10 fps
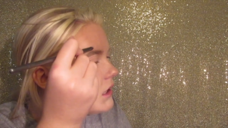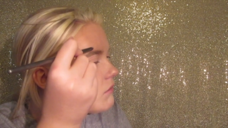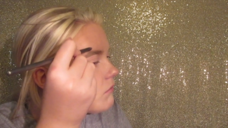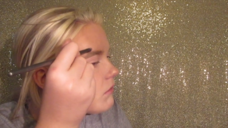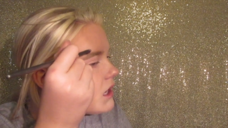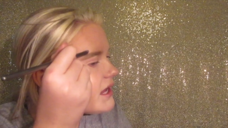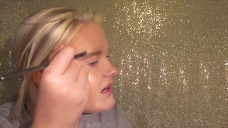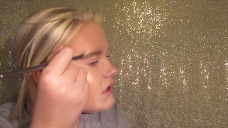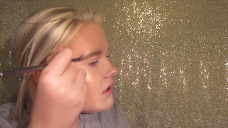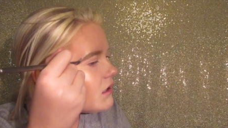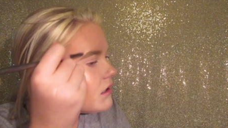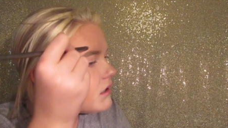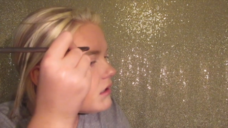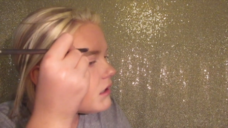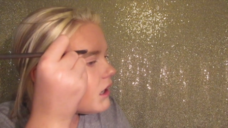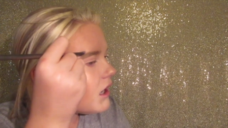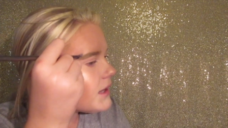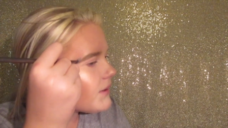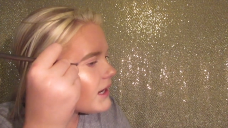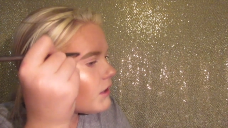and right on
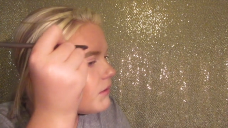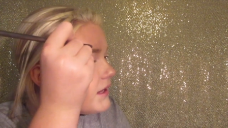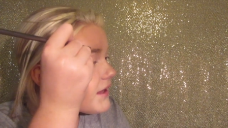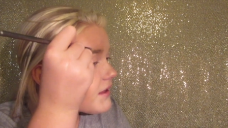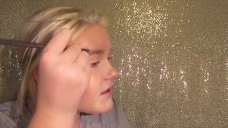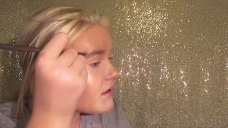the brow wing